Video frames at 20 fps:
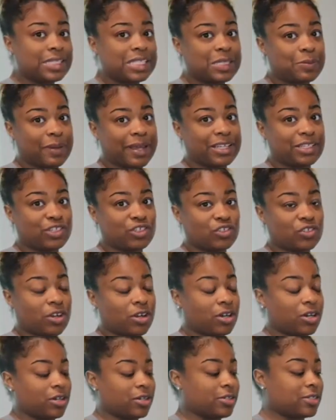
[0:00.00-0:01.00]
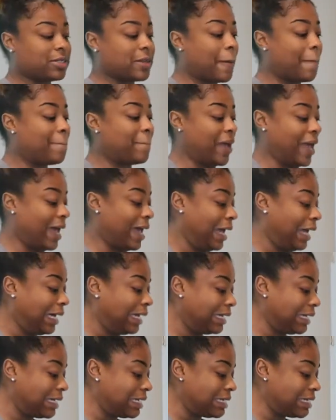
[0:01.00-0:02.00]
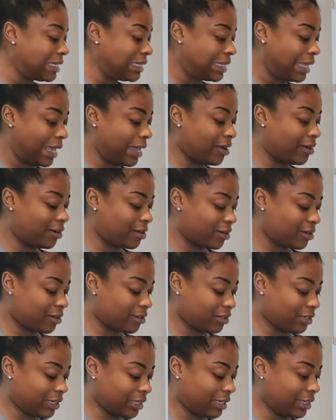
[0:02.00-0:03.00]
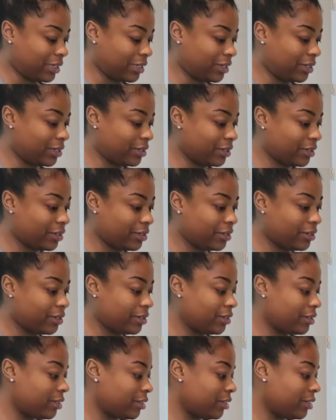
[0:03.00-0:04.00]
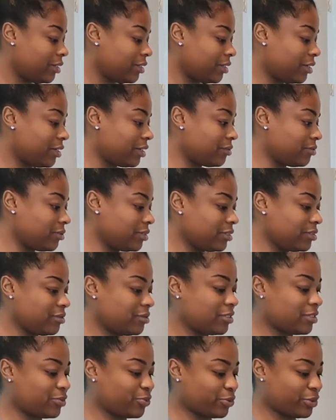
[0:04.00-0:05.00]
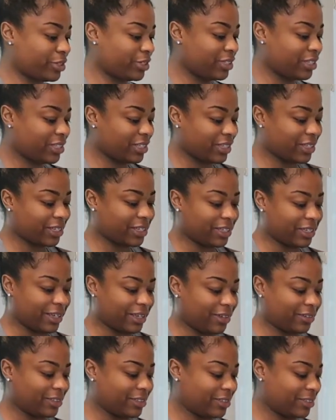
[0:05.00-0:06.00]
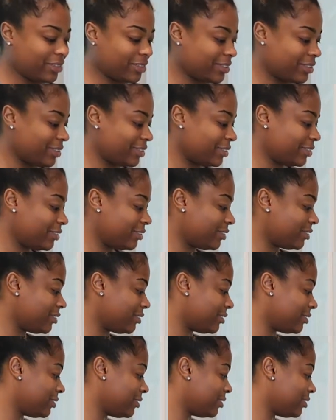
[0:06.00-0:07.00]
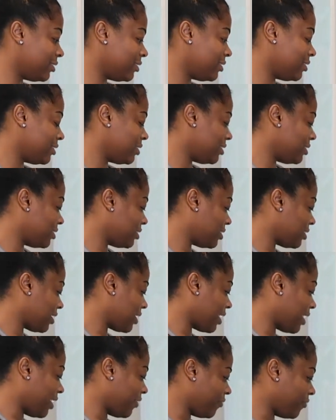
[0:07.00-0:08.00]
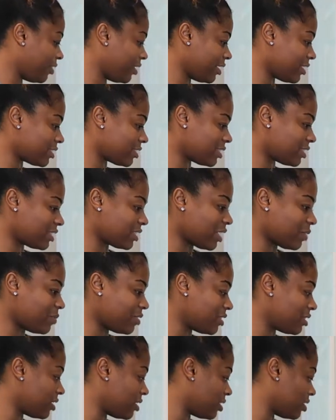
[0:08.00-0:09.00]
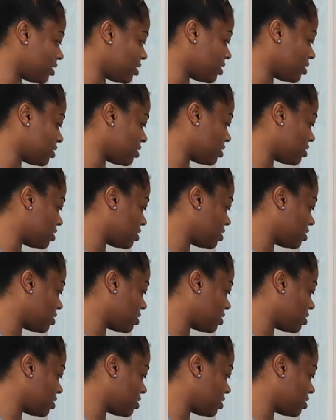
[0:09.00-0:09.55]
spice jars bad. They are like, I don't know, just really like cloudy looking. Like I feel like some of these,